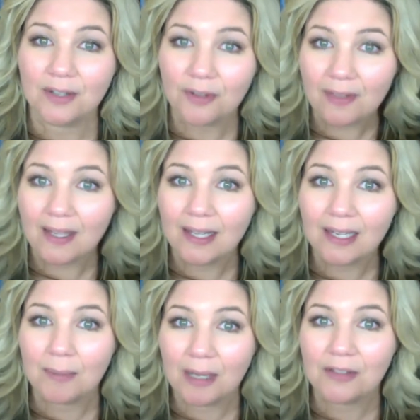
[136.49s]
they're
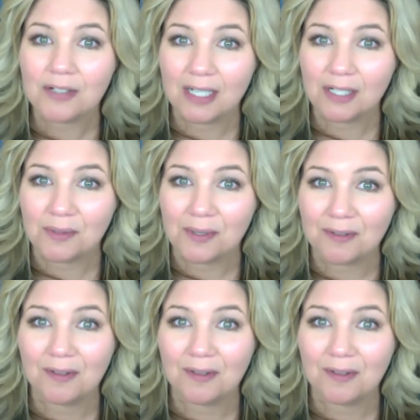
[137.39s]
thinking about their schedule.